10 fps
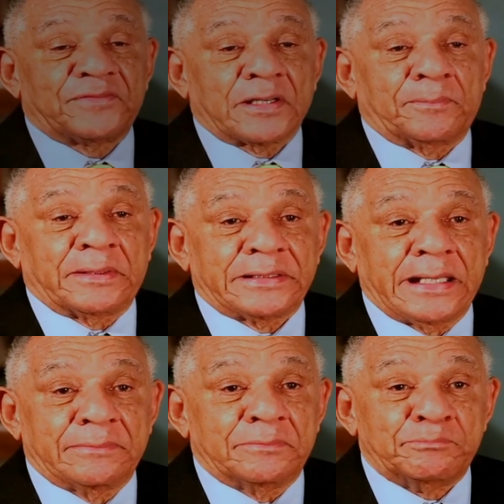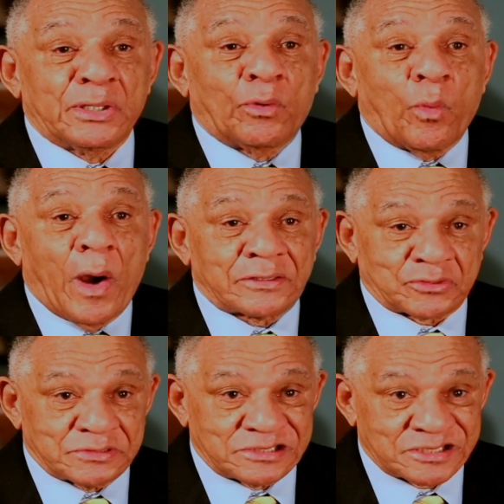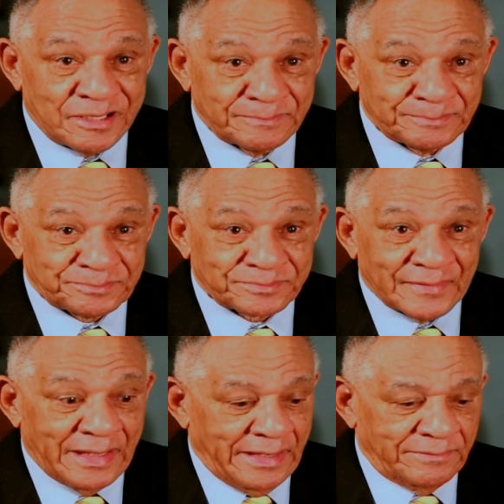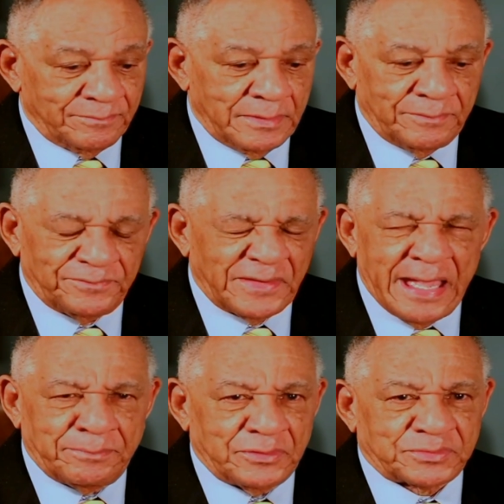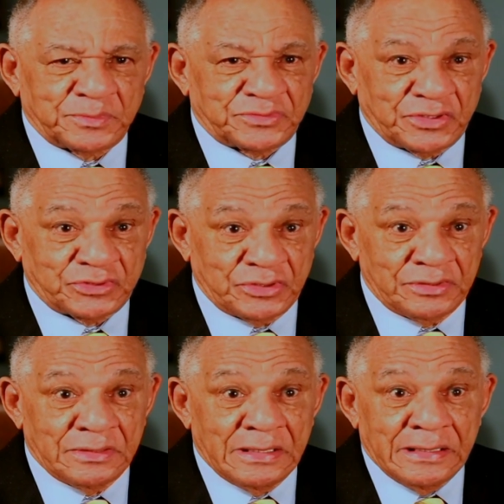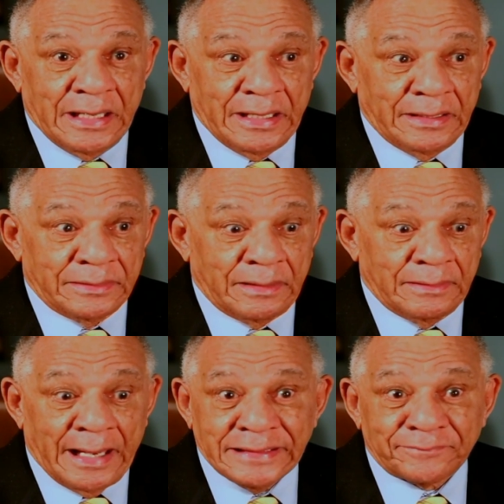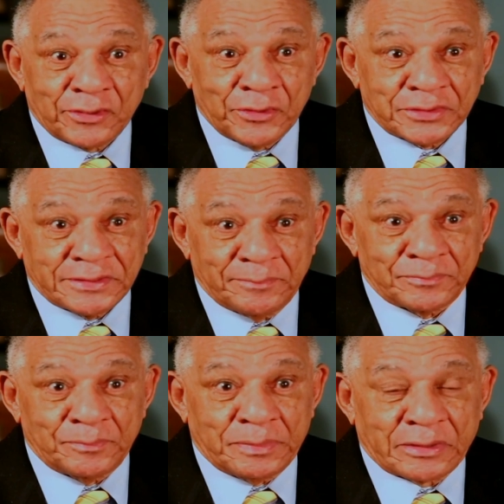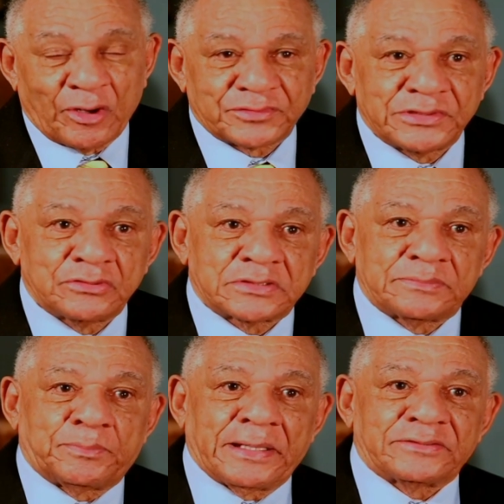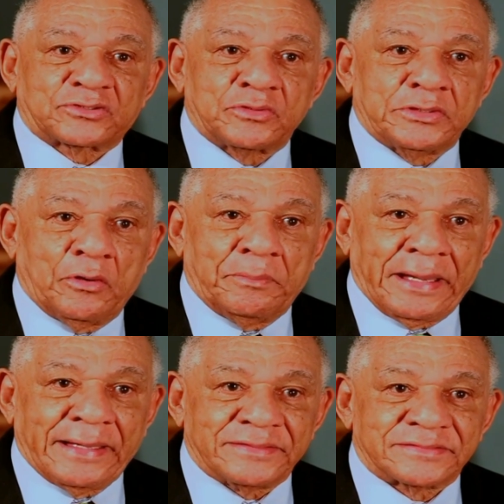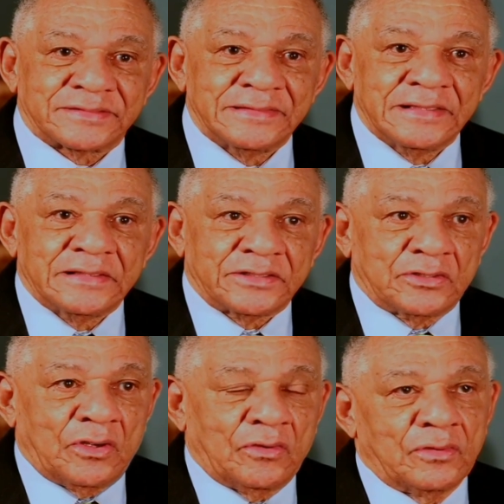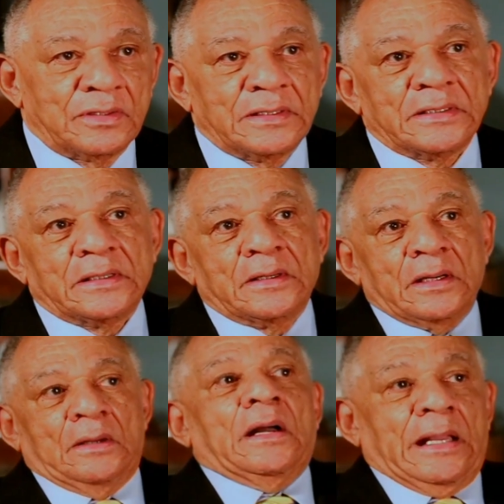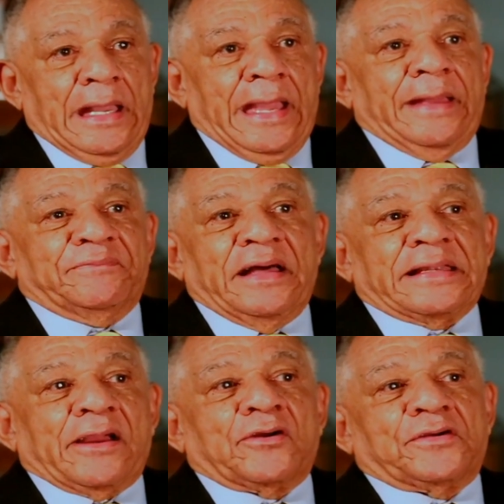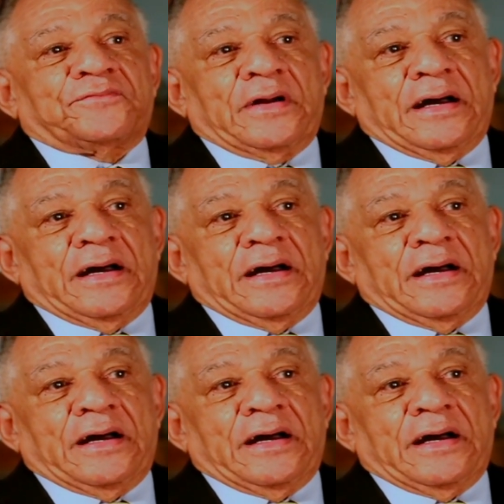fellow by the name of Bill Watrous, and fabulous musician. And I never heard of him because he usually played studio bands, you know. And then I heard